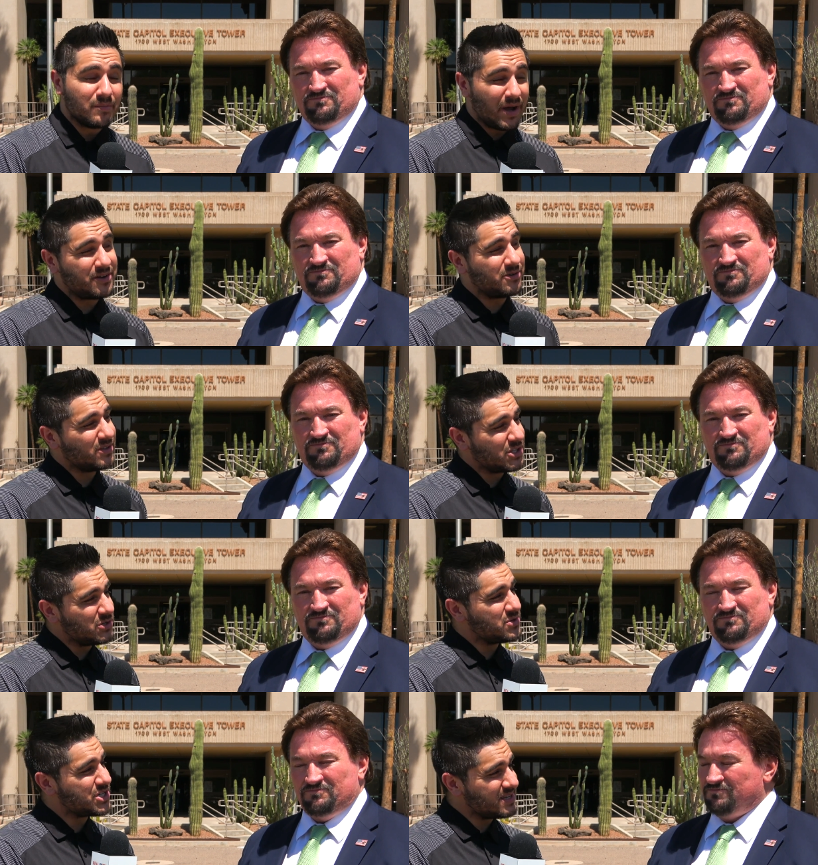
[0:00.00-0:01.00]
Speaker 1: Michael,
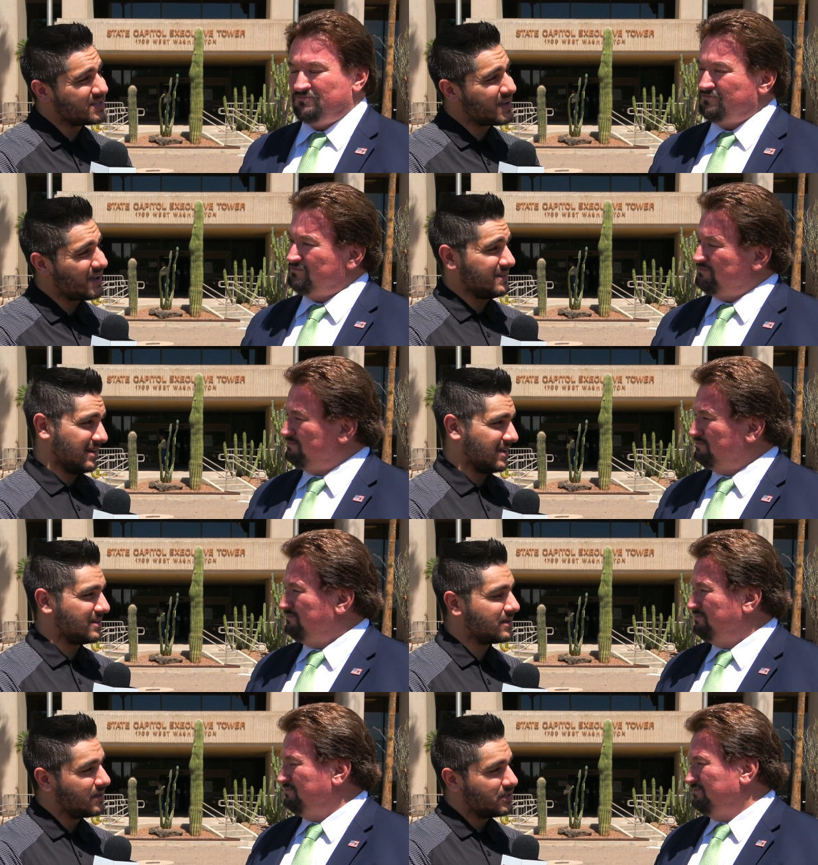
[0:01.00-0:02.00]
you just got
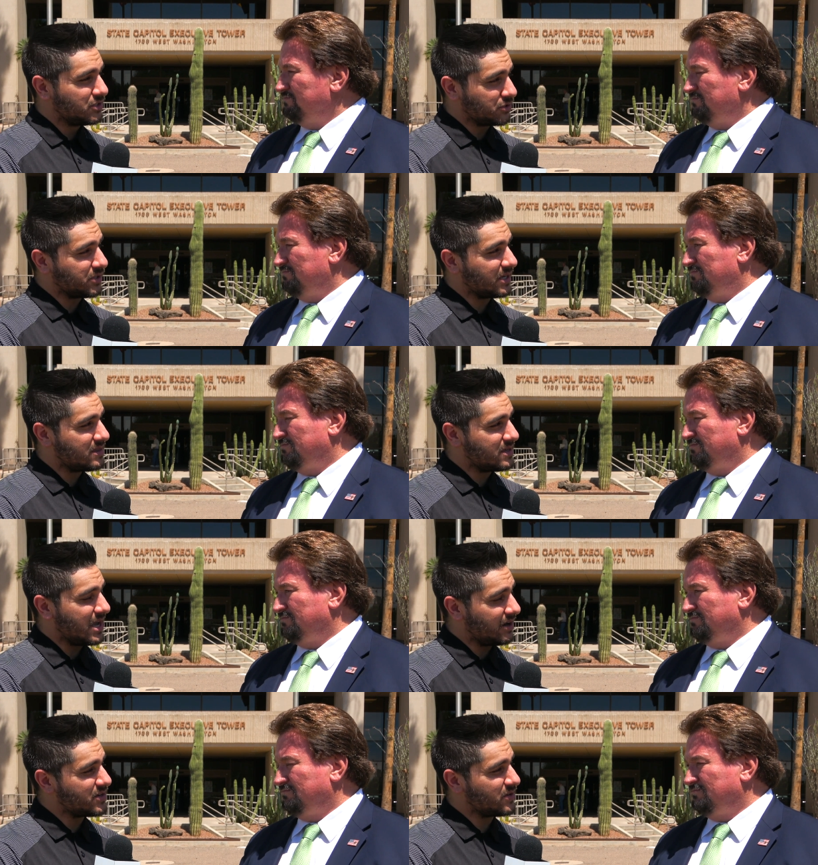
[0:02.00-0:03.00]
done touring
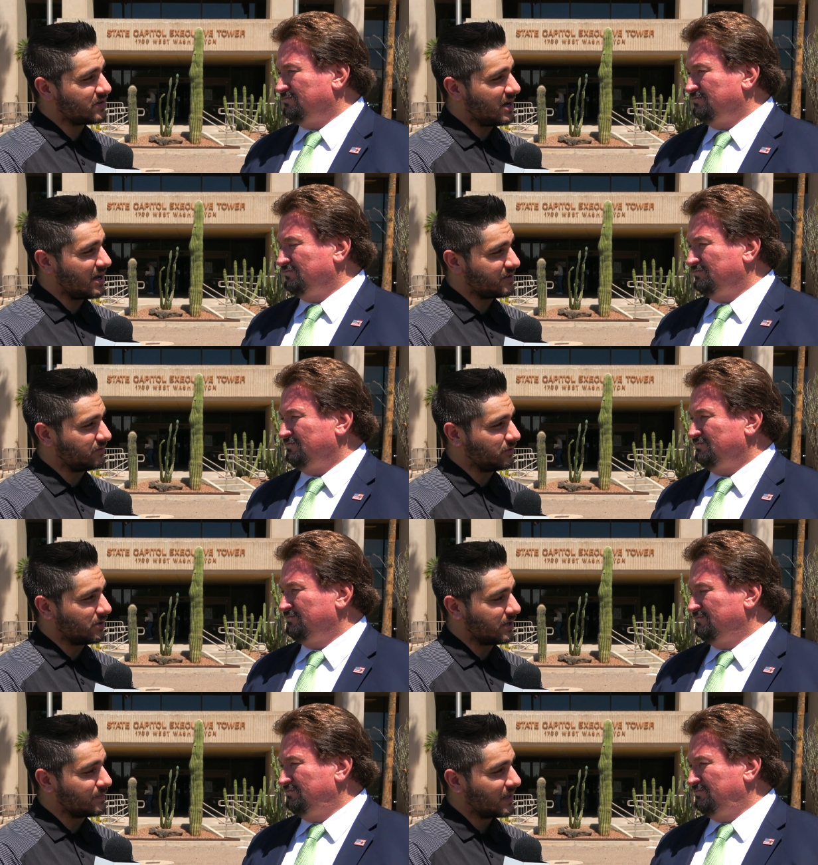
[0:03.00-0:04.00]
the Arizona audit
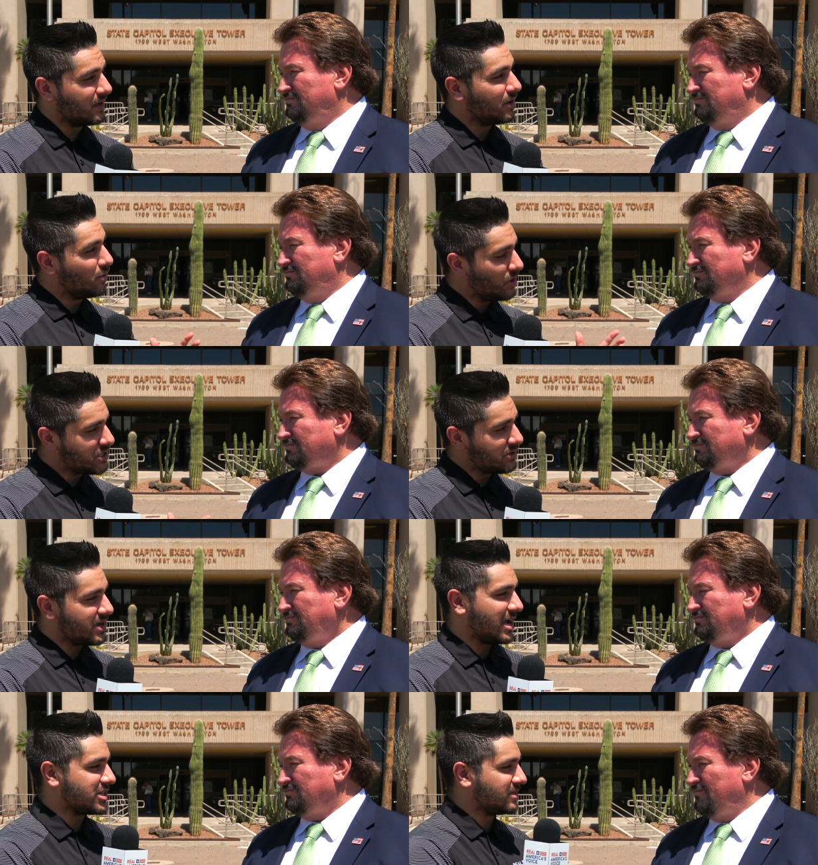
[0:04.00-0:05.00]
floor. What's your
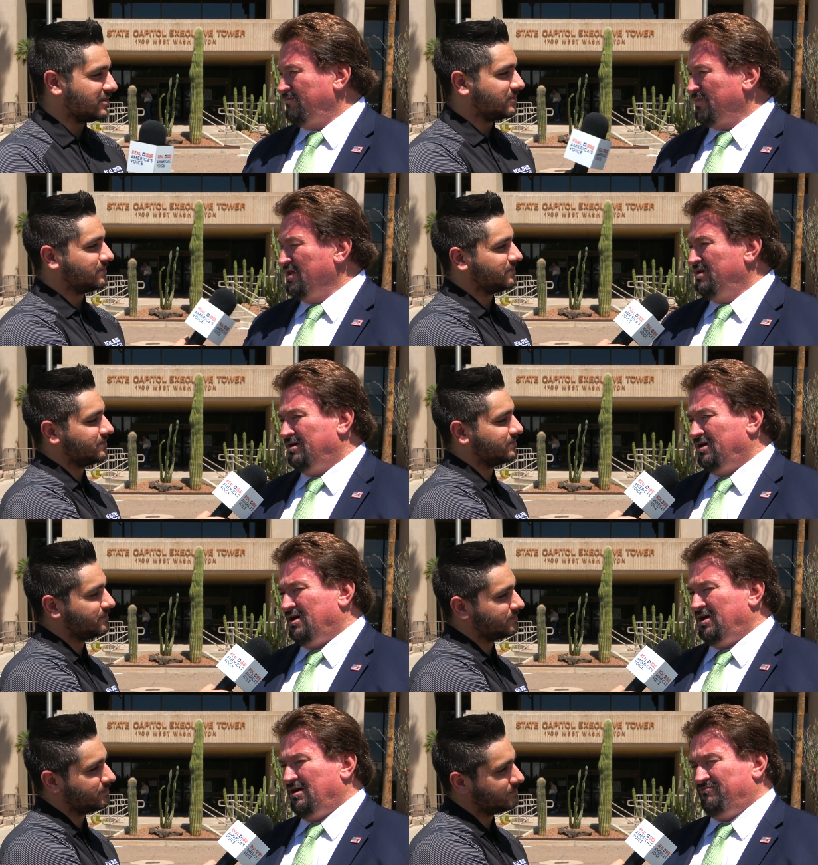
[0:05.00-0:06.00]
reaction?
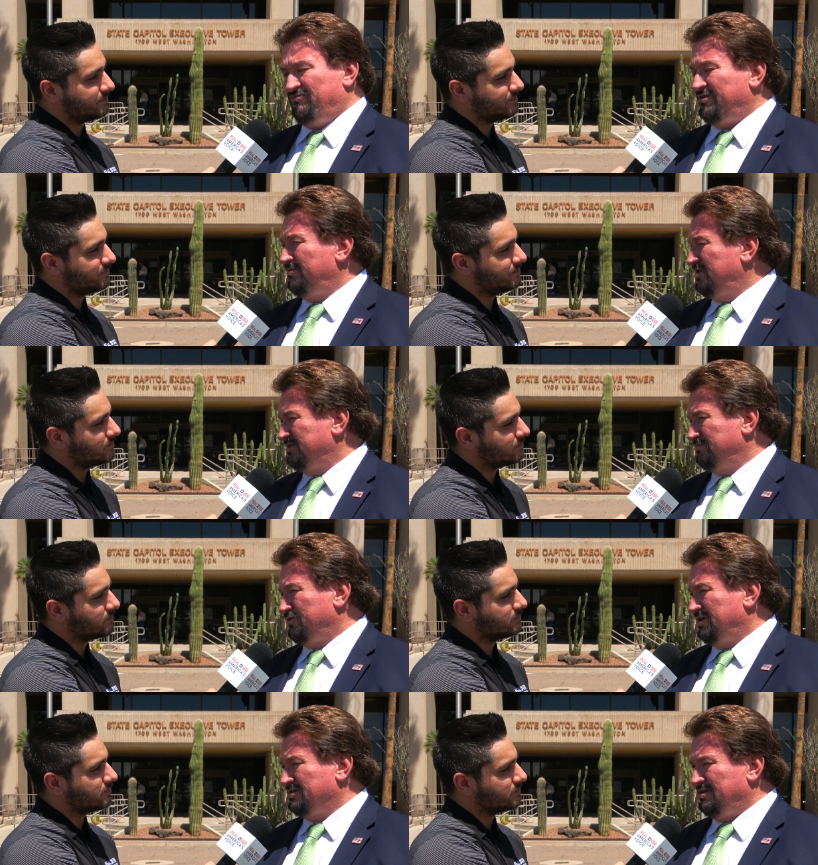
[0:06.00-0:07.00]
Speaker 2: I'm very much
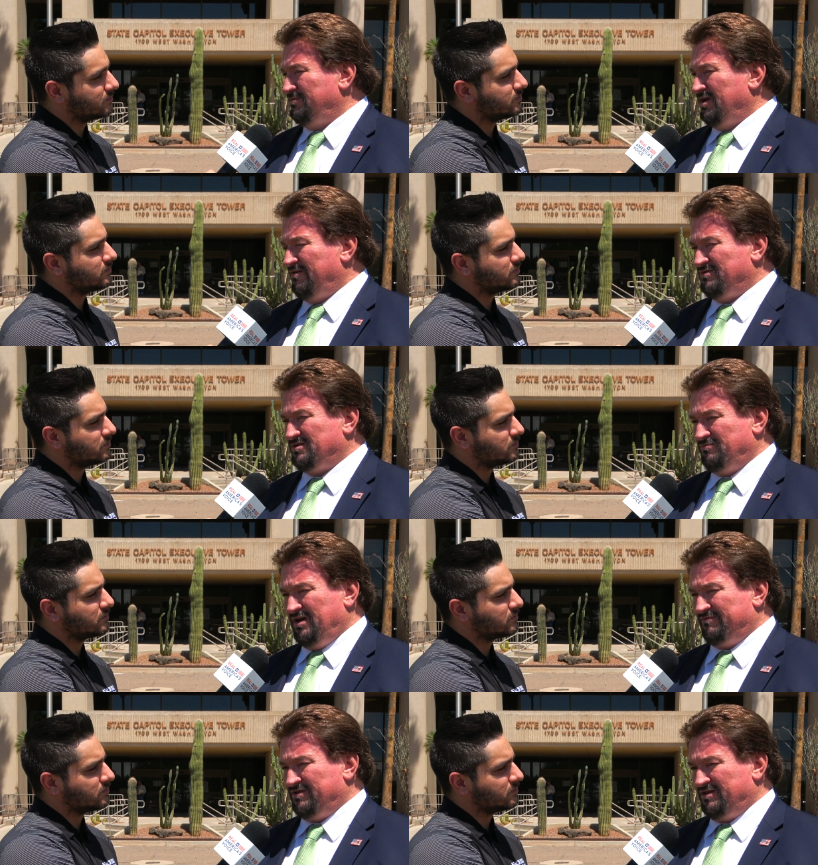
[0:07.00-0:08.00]
impressed. I mean, obviously,
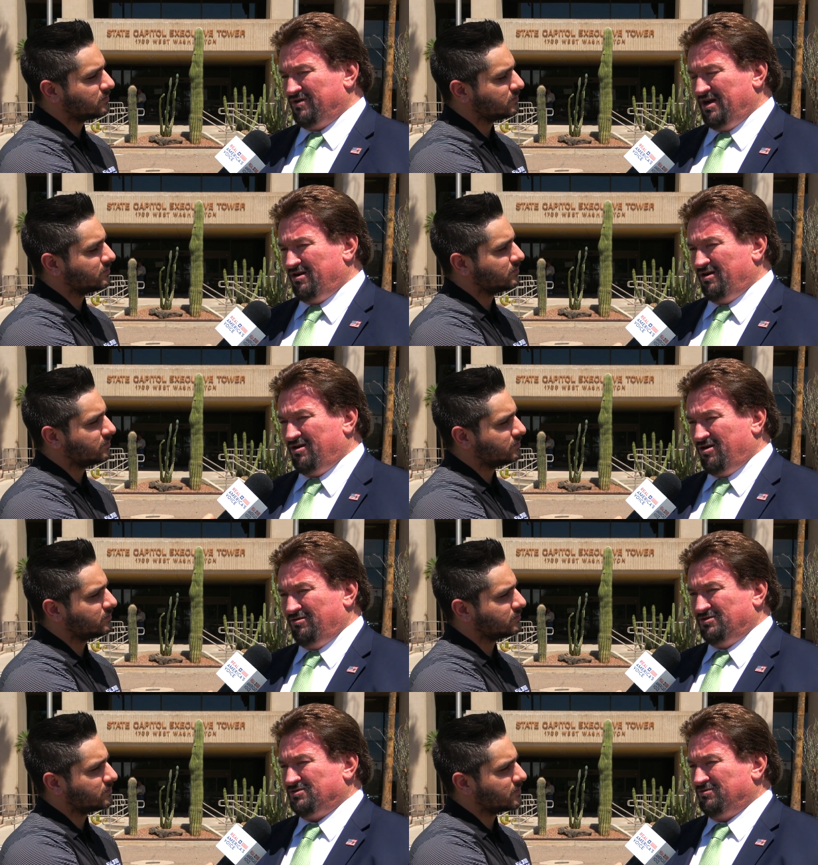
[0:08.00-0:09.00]
we have to give our
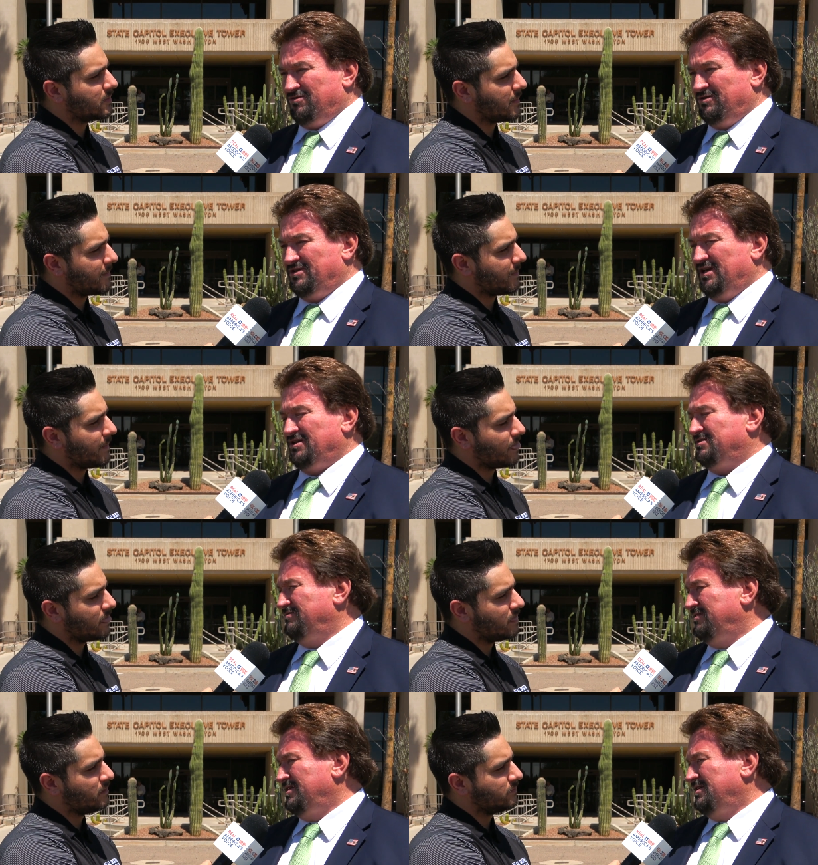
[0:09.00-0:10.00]
heart and soul and thanks
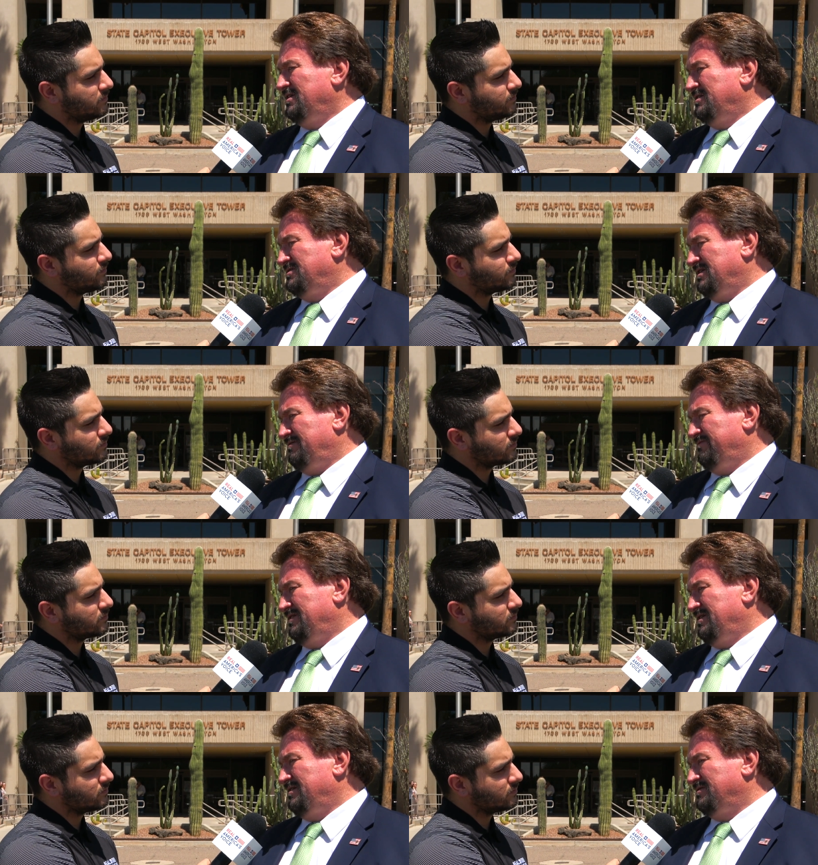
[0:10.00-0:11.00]
to Senate
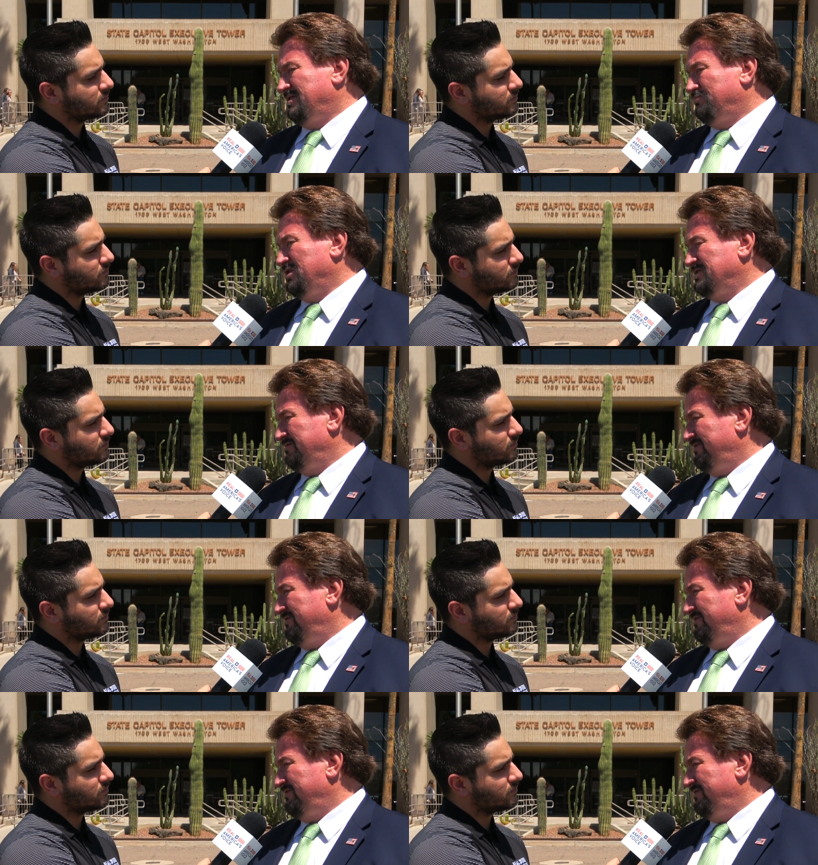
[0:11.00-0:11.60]
uh, Senate President